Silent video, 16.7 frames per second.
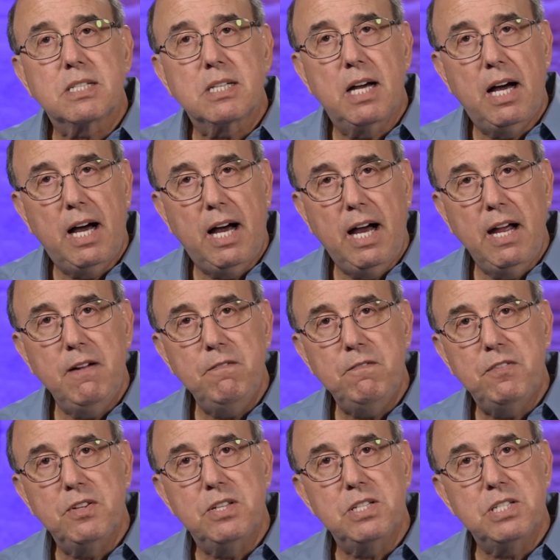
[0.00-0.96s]
time
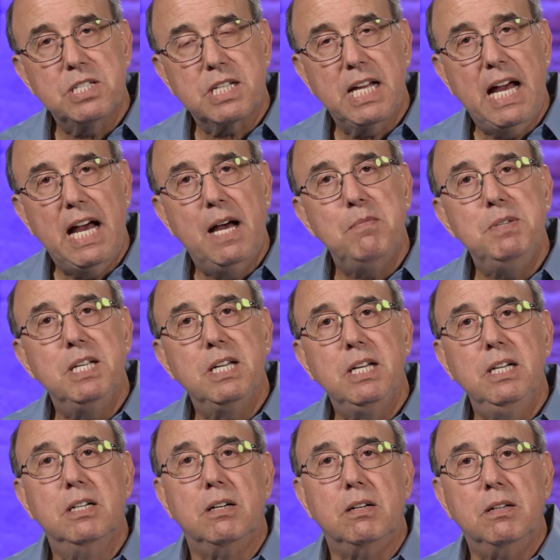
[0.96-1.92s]
for the scab to
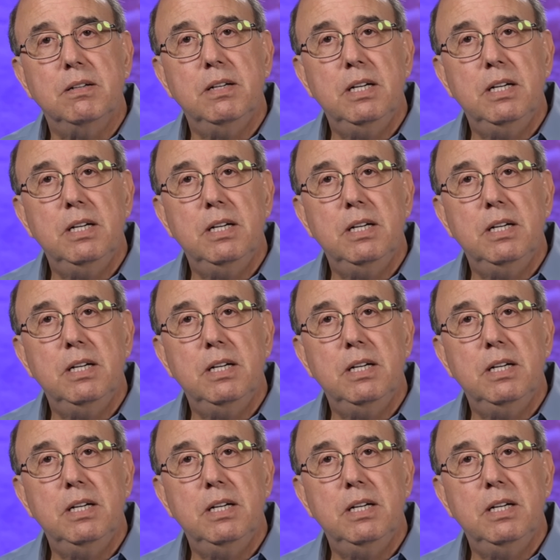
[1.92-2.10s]
heal.